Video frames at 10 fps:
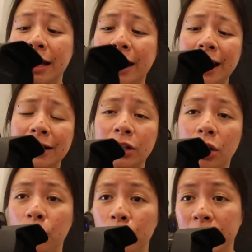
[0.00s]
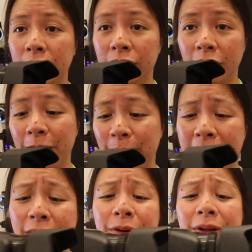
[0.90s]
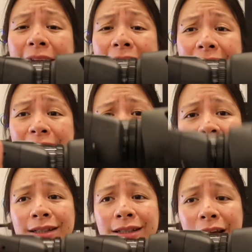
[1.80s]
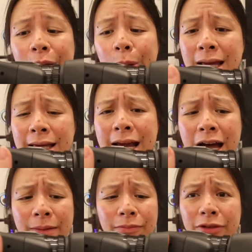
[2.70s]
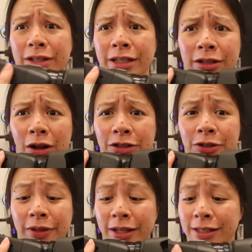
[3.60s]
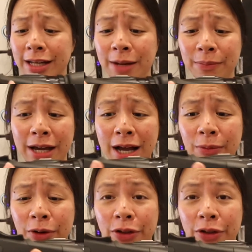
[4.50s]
it has a really long battery life. So yeah, this is also the same camera